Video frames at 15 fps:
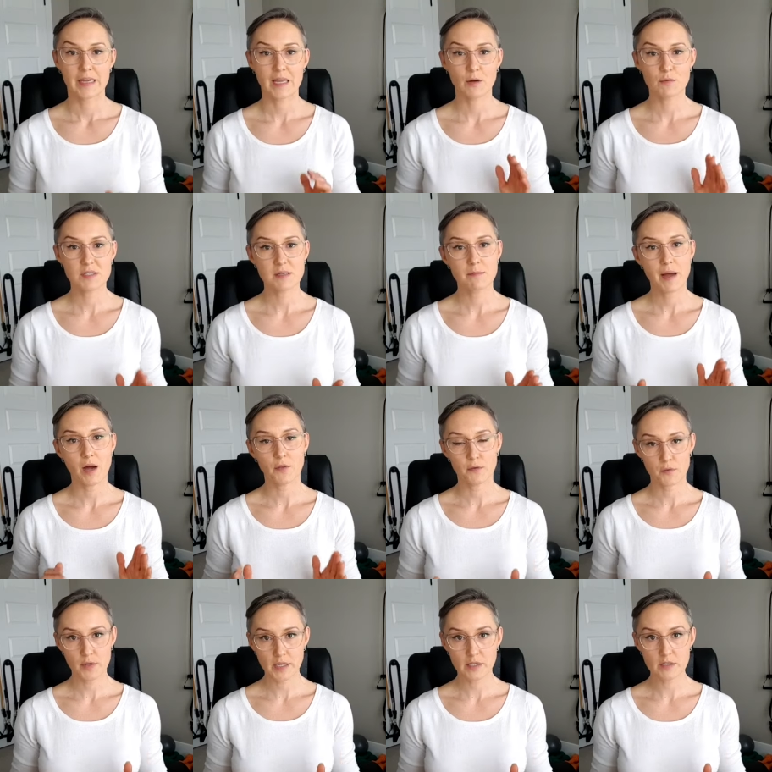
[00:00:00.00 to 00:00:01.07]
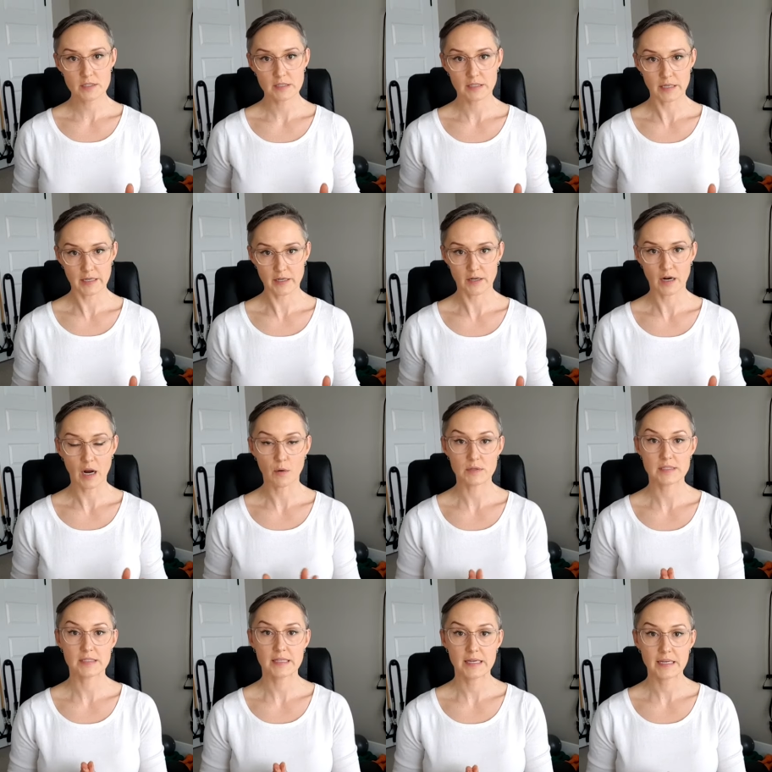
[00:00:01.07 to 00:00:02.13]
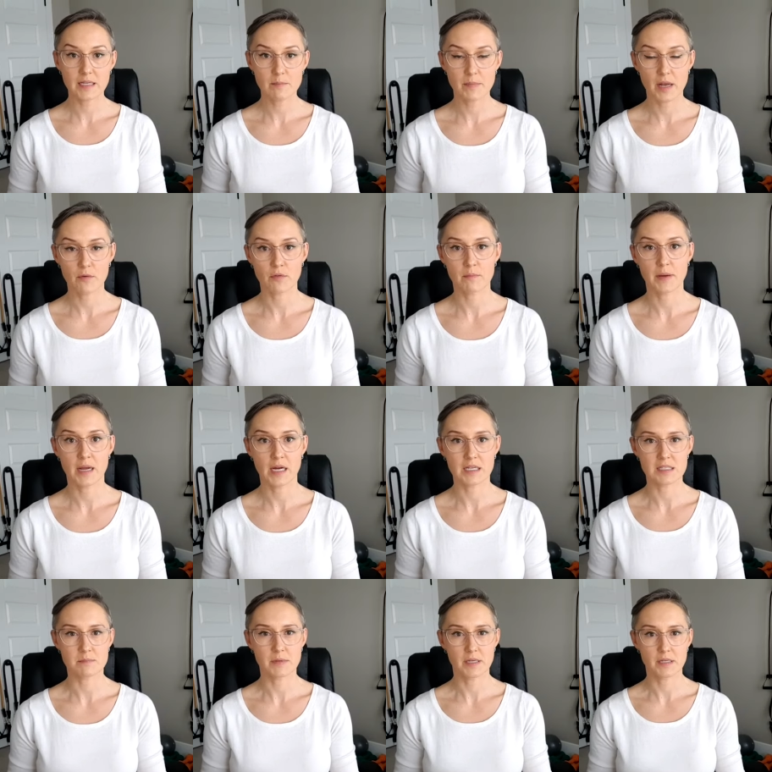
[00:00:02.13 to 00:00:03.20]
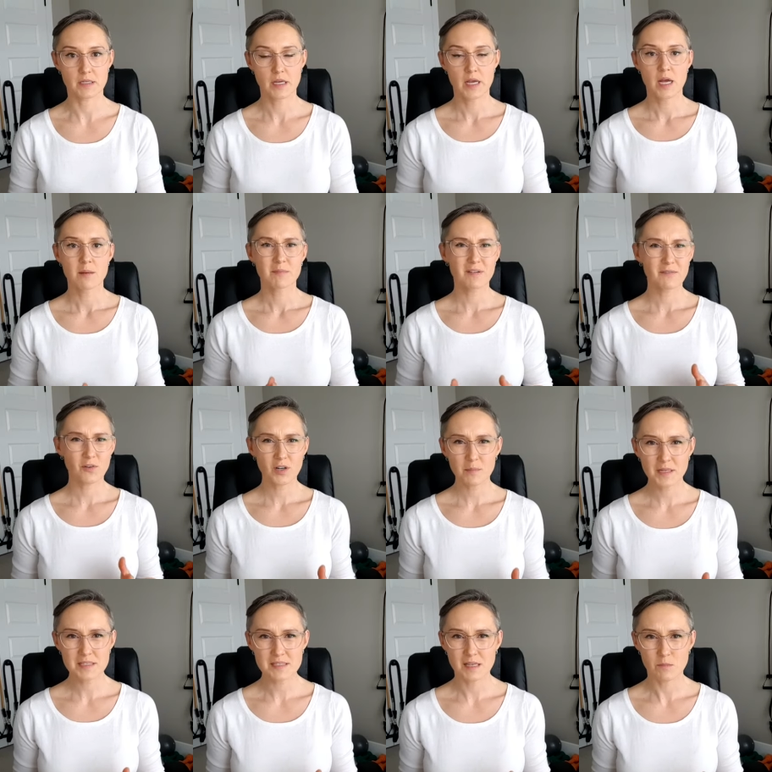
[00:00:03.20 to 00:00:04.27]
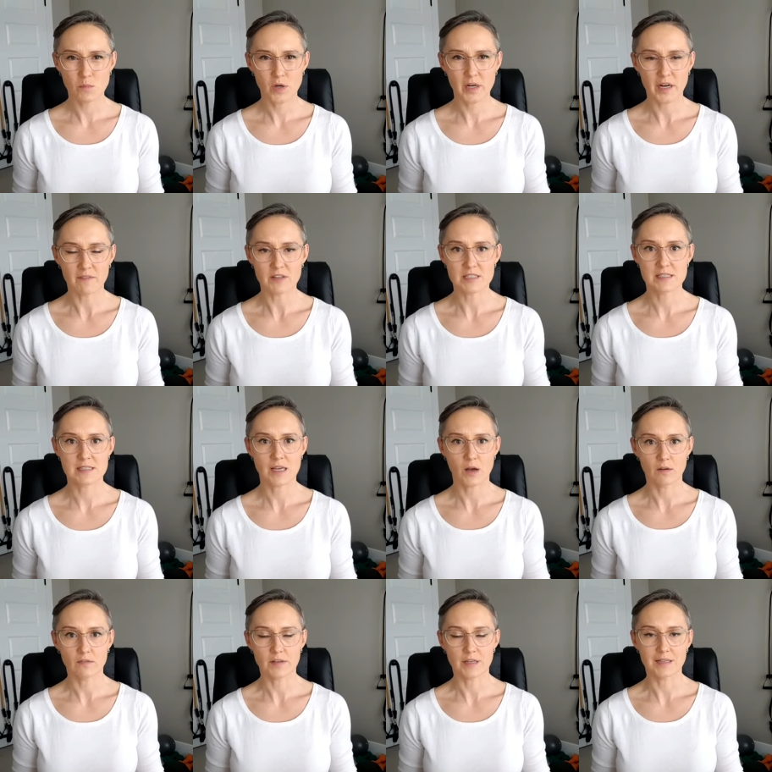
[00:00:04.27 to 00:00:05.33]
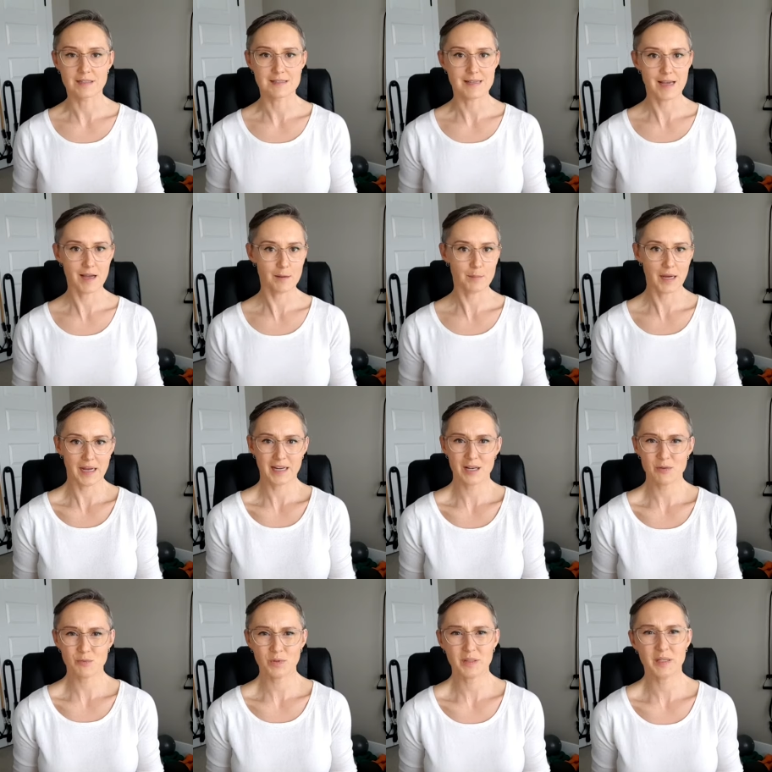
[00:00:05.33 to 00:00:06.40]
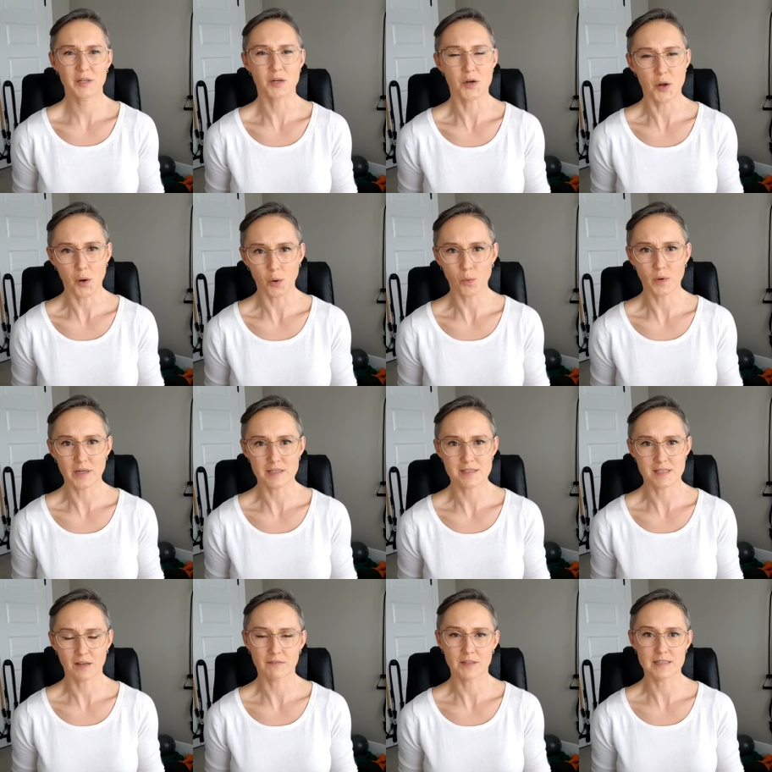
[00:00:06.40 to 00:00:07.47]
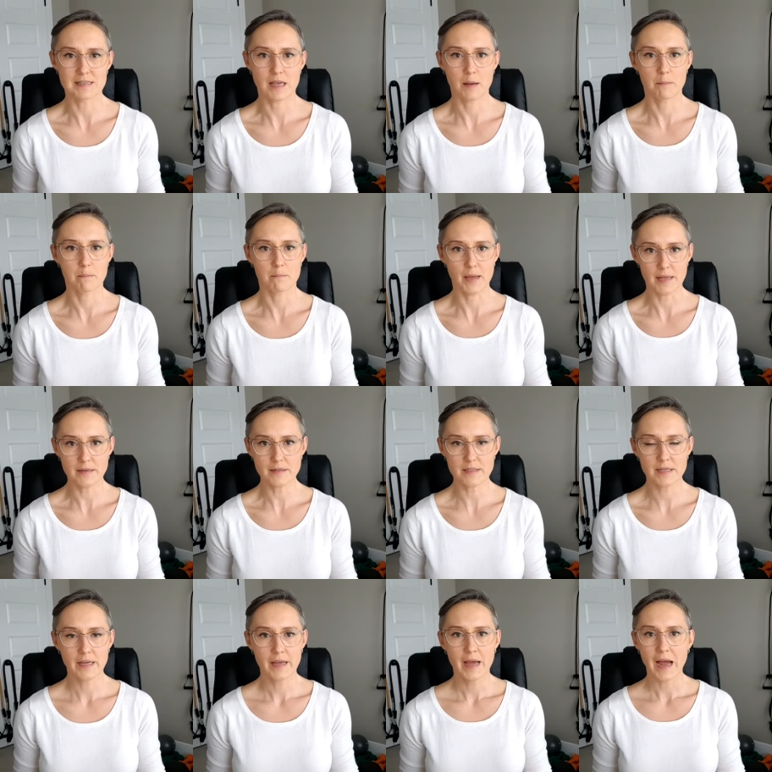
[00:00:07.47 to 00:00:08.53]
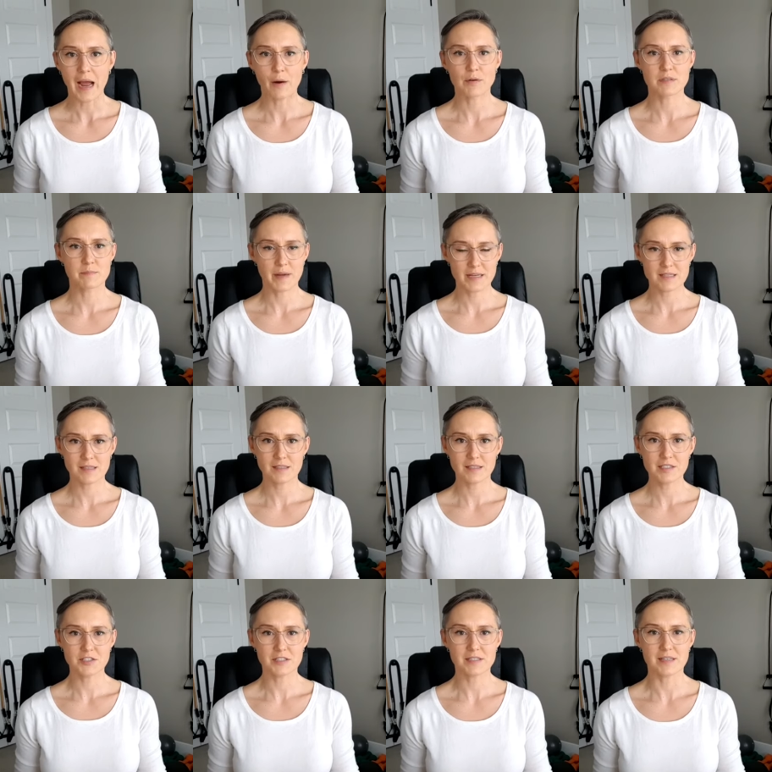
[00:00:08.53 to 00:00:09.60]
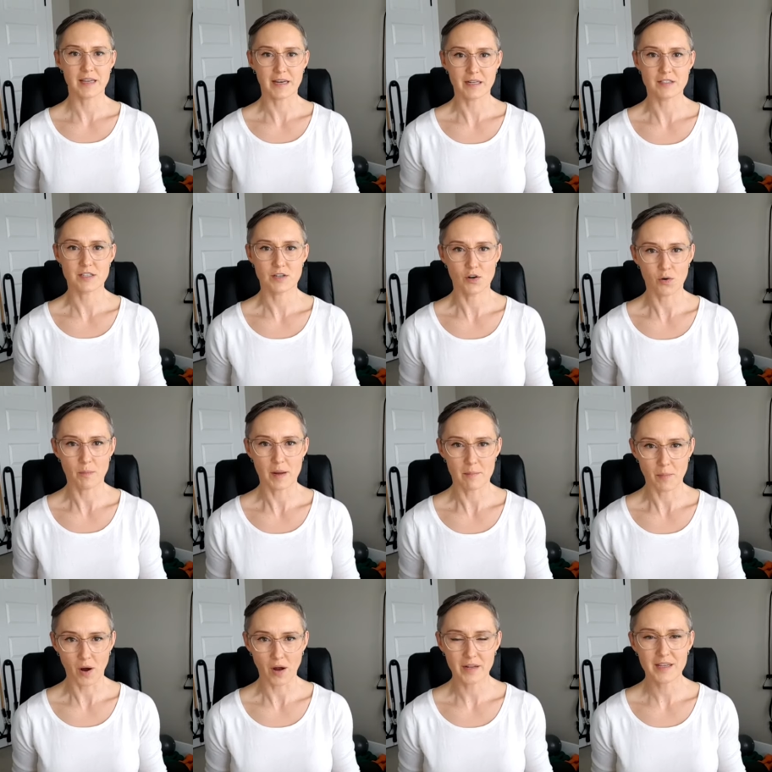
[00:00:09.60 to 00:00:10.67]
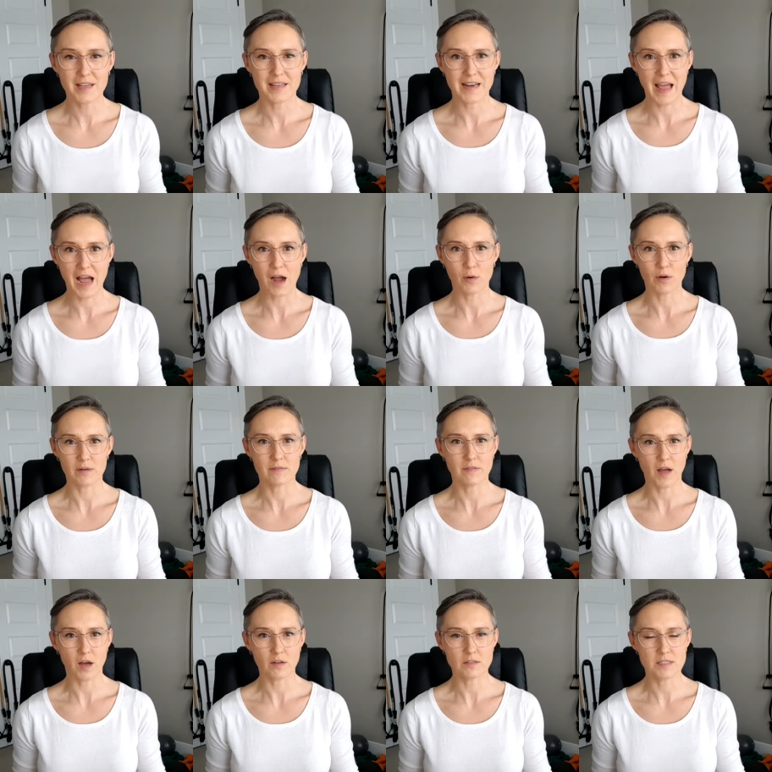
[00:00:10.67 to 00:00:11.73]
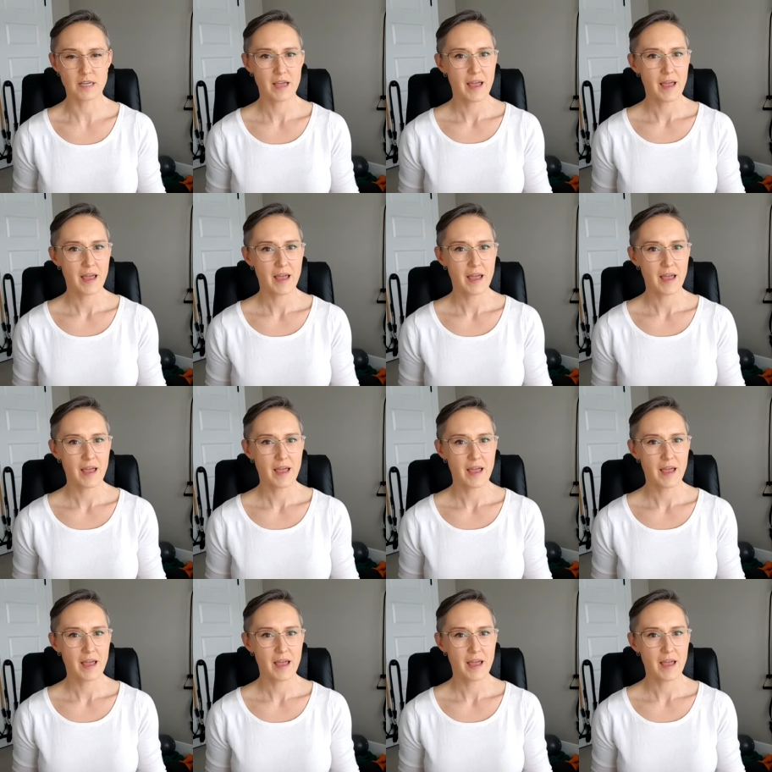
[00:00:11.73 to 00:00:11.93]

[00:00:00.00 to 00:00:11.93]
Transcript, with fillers: It was about three years later, I was laying in bed with my husband, performing somewhat of a self exam. I didn't really know what a self exam meant. I was basically just getting to know my body and how it felt.